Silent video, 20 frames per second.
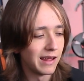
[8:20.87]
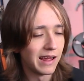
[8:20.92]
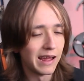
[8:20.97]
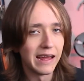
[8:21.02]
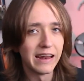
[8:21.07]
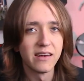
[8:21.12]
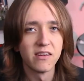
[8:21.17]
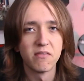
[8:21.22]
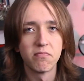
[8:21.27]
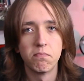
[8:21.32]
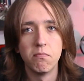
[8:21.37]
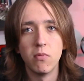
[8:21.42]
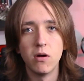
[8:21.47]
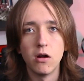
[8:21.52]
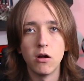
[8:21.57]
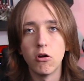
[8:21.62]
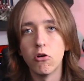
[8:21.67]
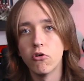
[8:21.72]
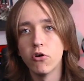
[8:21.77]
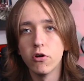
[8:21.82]
At
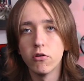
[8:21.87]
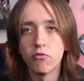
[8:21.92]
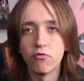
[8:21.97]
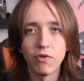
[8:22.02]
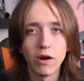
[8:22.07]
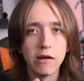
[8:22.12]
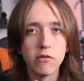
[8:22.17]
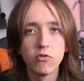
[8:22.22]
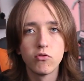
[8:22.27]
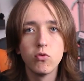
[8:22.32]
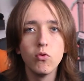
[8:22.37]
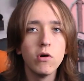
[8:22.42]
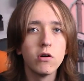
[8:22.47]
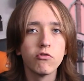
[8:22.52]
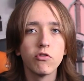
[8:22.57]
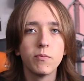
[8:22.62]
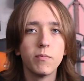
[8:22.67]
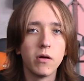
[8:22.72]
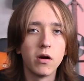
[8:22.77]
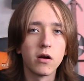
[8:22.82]
around
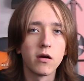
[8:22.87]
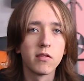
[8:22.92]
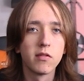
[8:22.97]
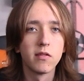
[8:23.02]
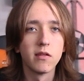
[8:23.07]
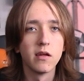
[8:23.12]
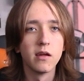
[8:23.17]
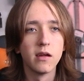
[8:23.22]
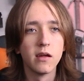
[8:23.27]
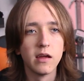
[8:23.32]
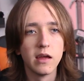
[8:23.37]
200 bucks,